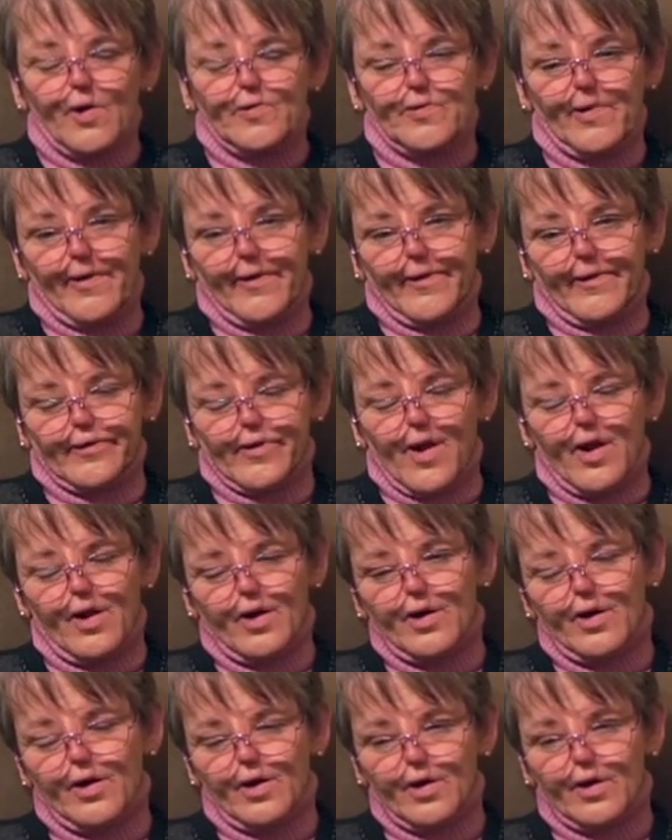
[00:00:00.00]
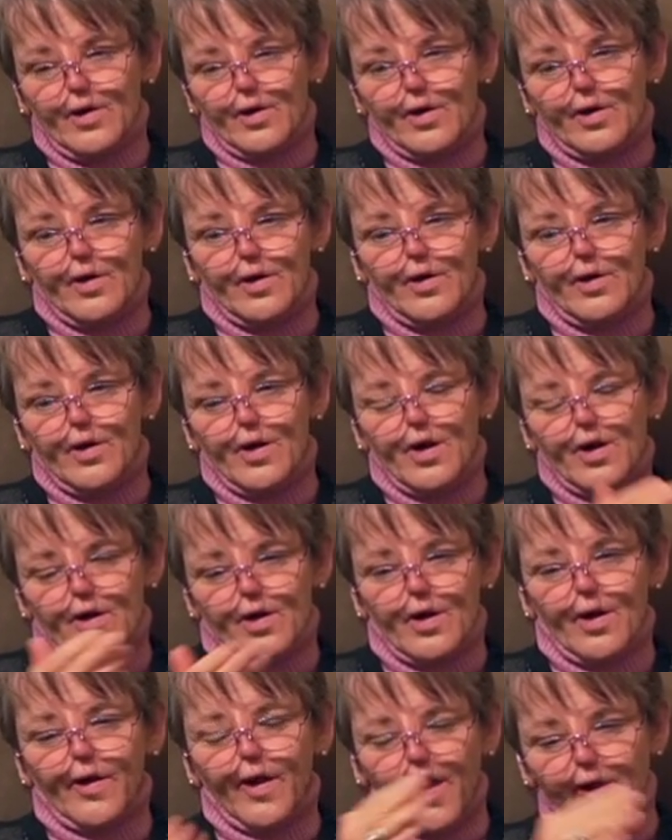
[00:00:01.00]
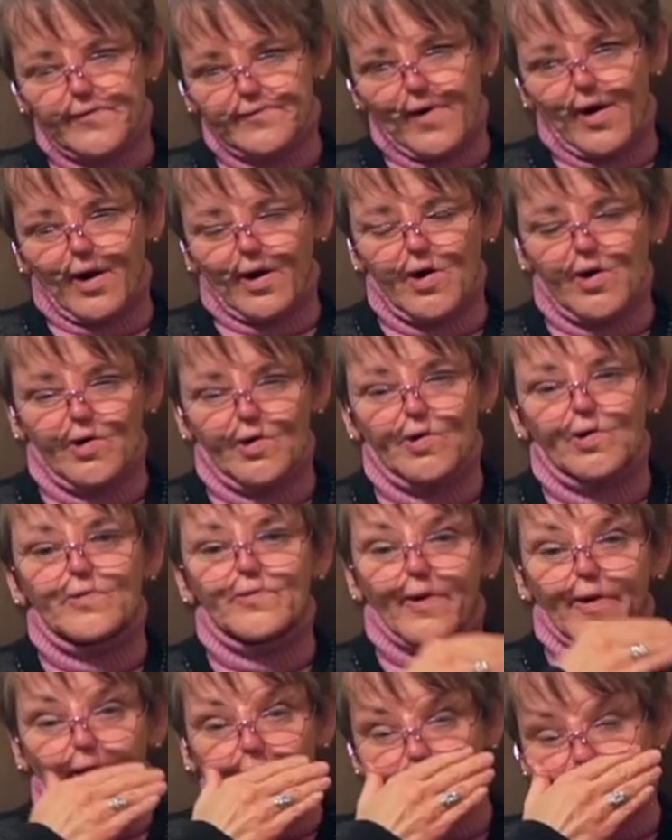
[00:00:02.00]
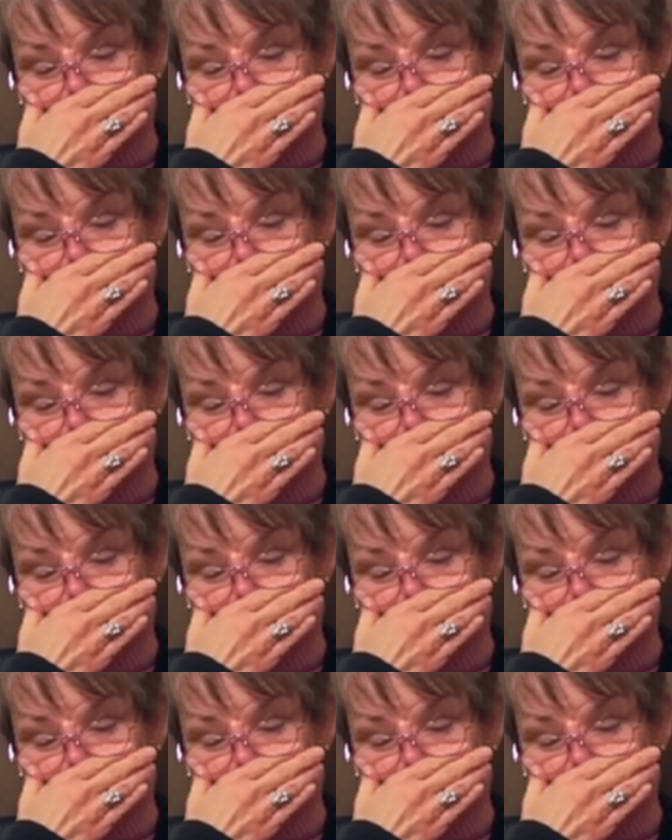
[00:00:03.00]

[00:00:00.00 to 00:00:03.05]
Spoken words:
When I came back home and I